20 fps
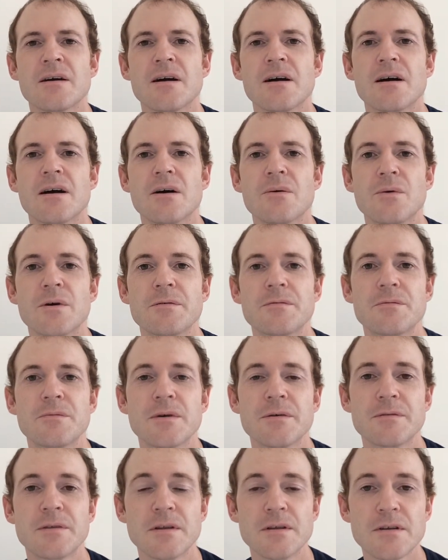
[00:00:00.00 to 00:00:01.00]

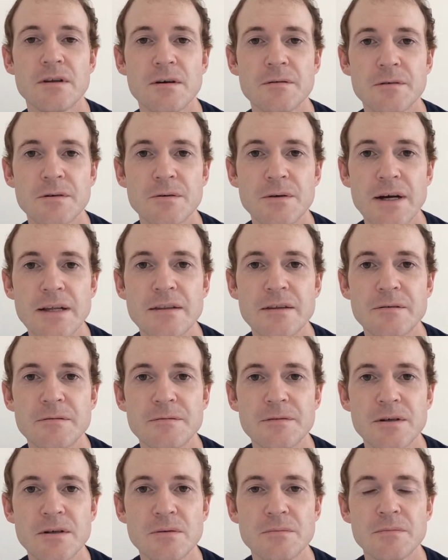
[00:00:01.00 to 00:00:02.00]
with the novel and the
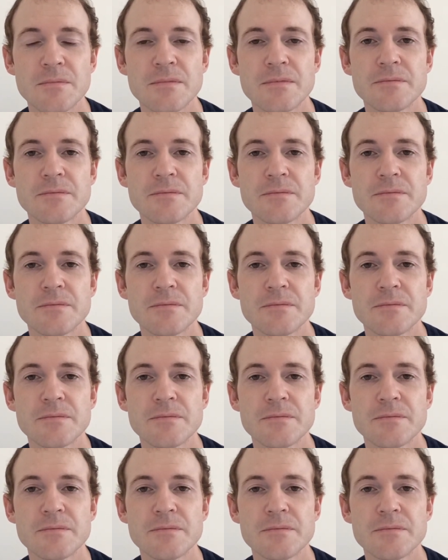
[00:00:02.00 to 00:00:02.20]
film.